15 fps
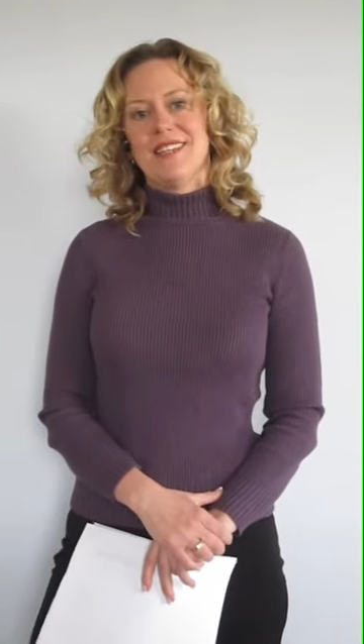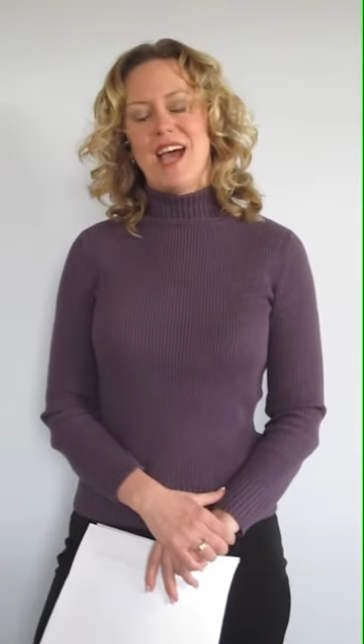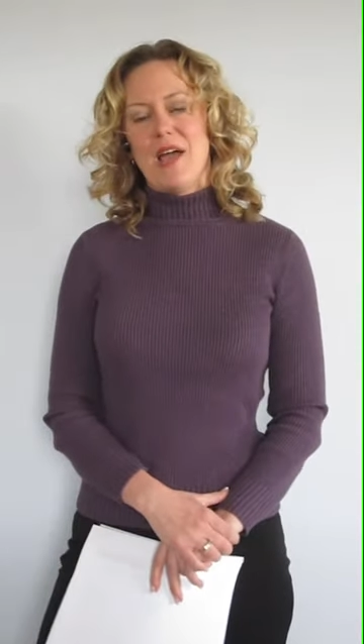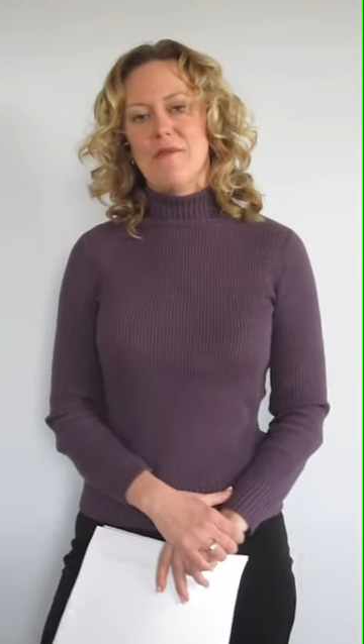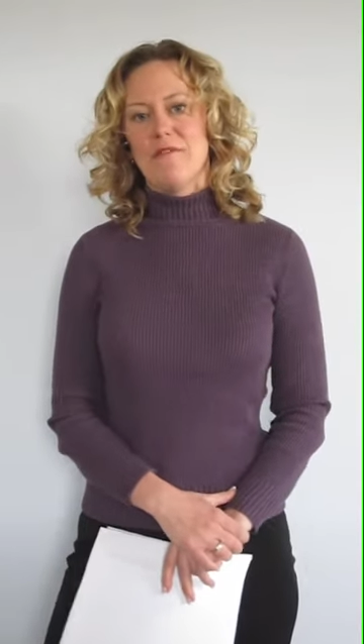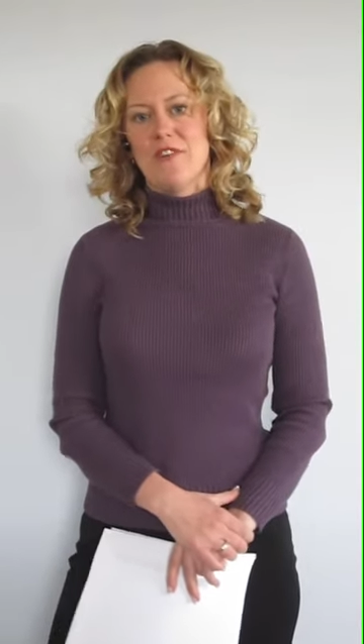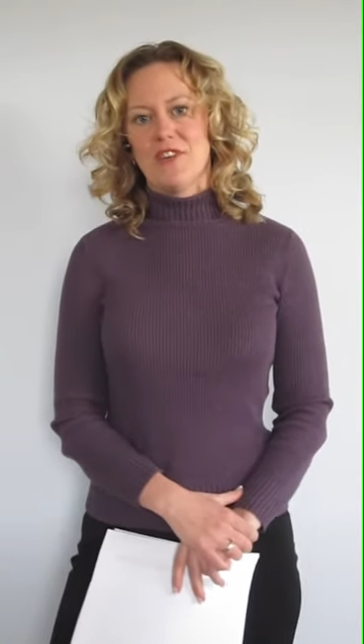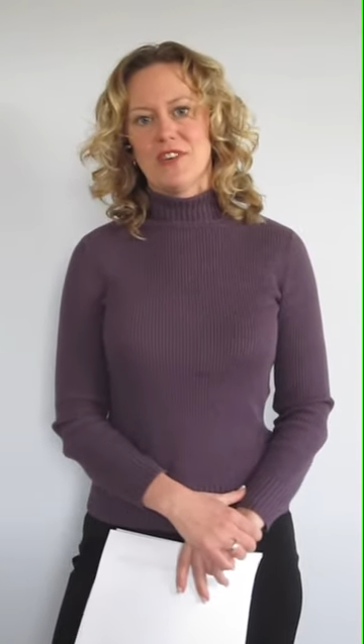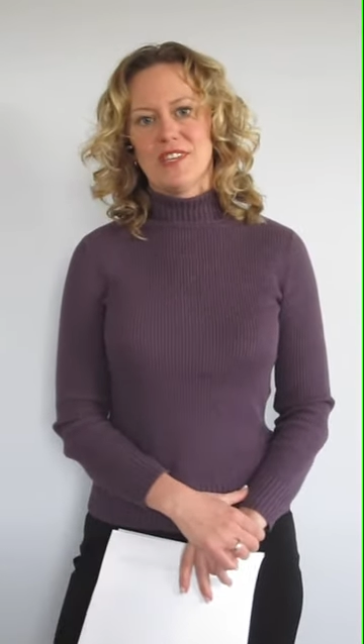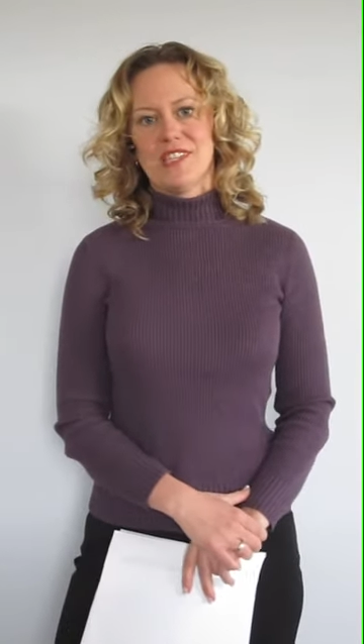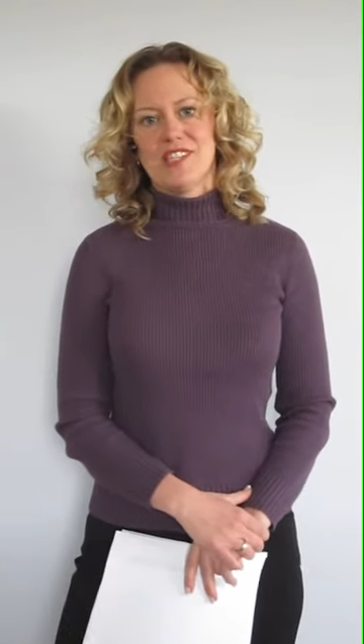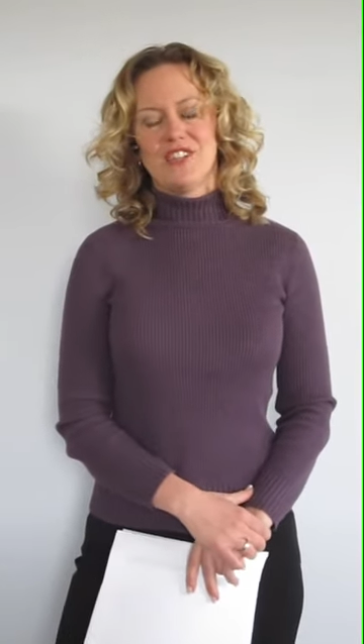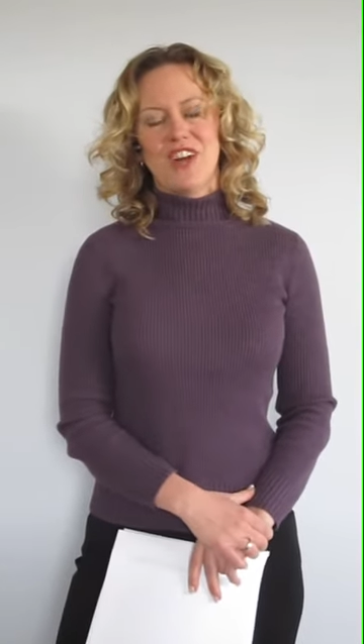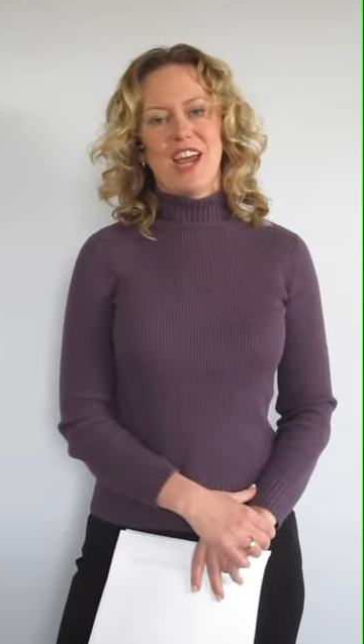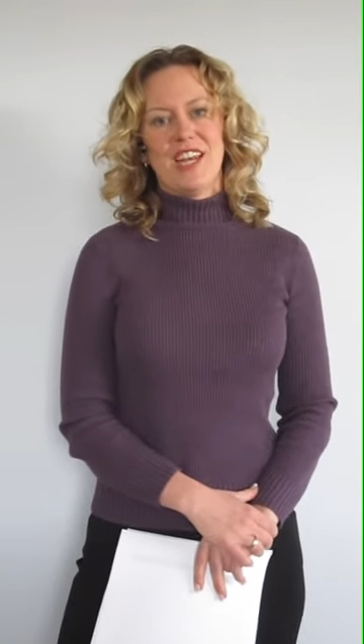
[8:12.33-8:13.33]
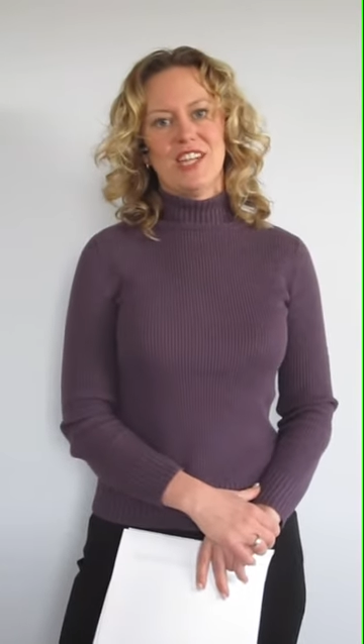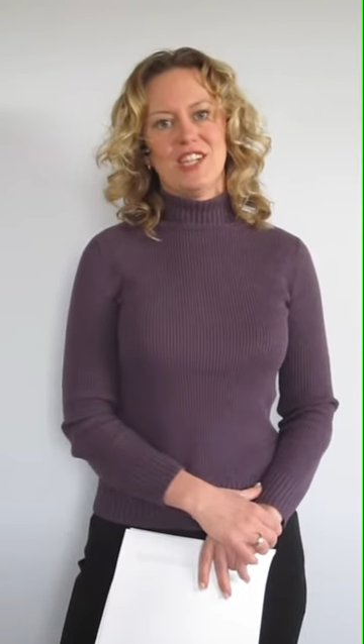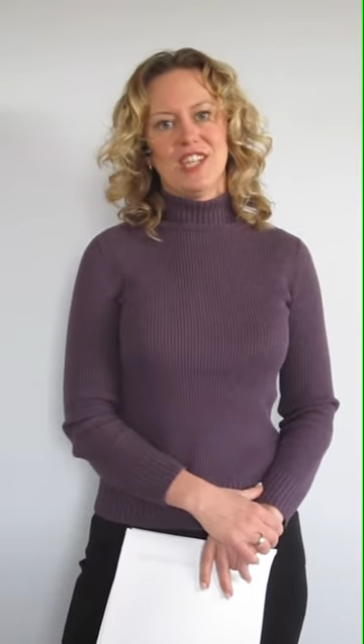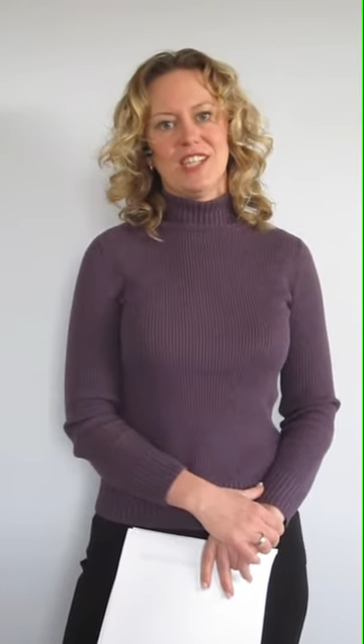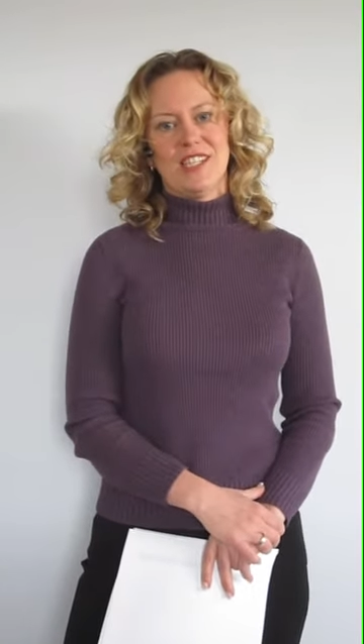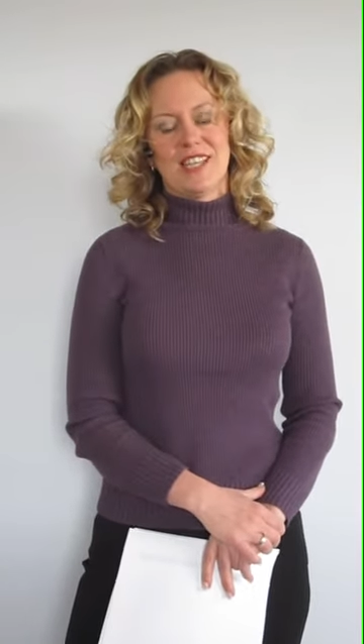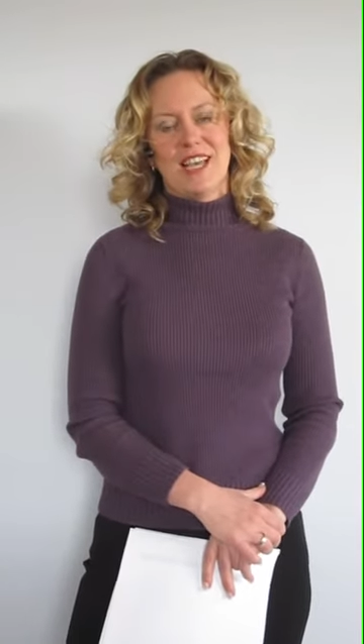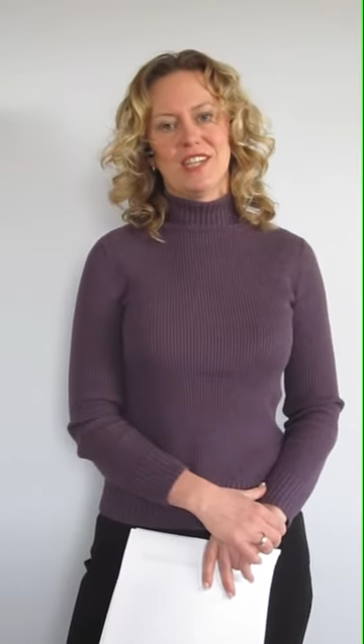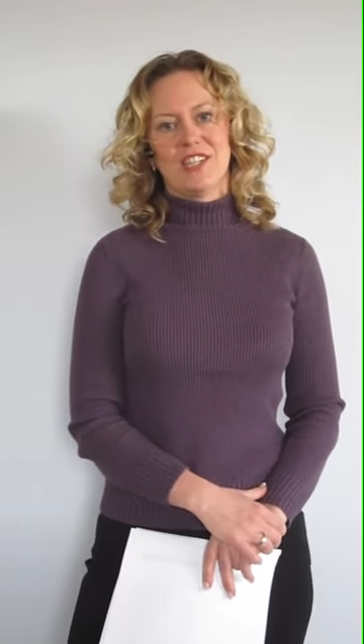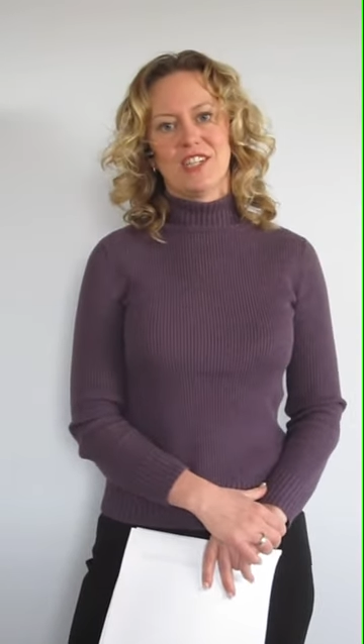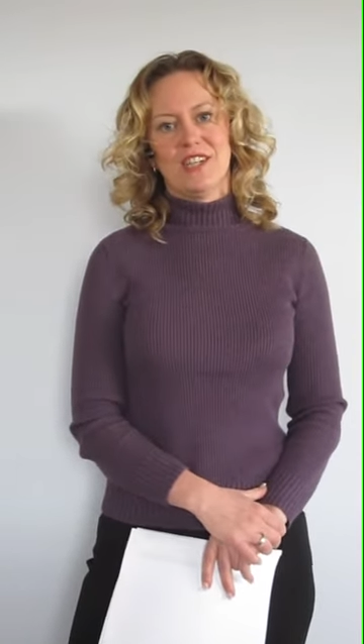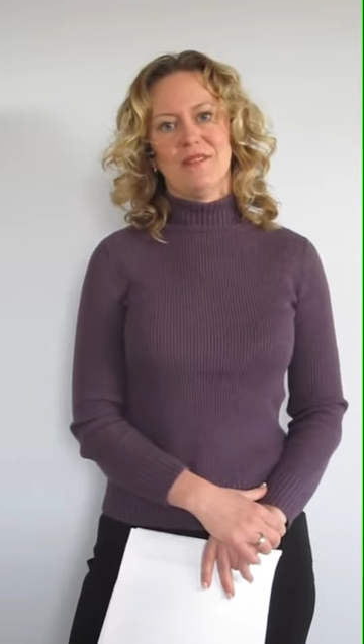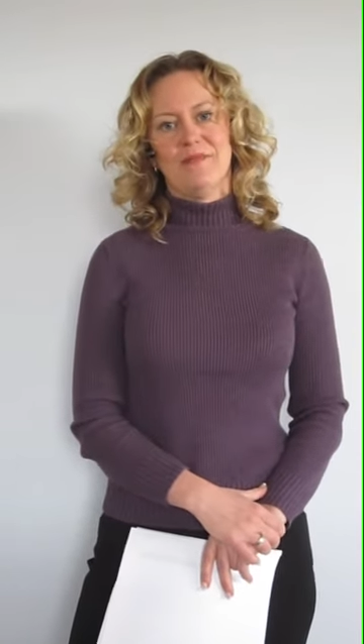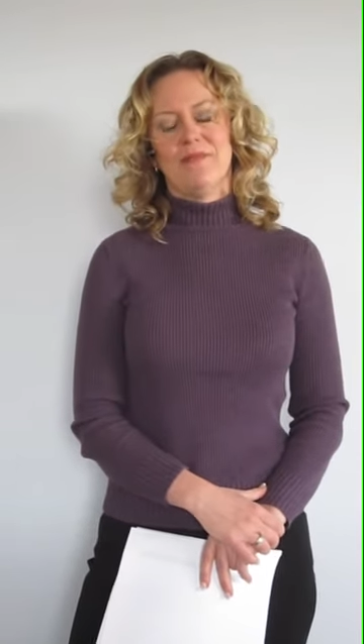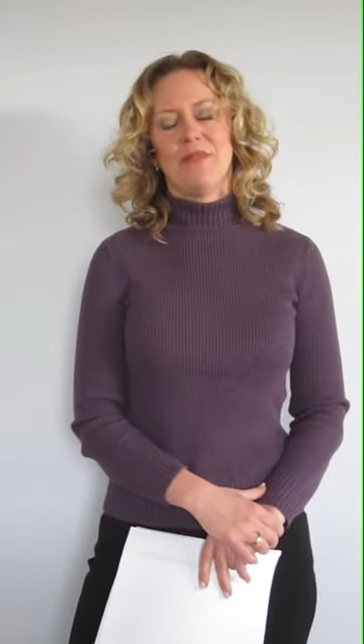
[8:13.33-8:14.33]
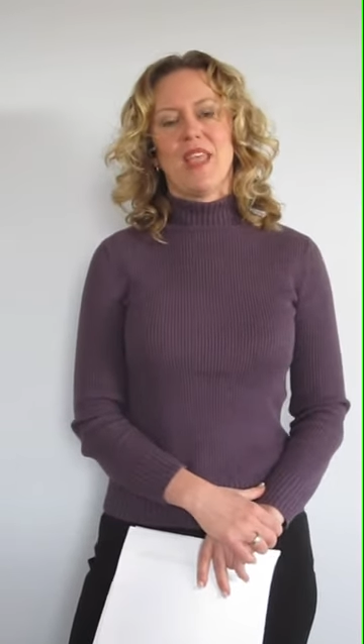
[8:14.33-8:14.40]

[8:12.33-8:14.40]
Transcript: time-focused strategy session.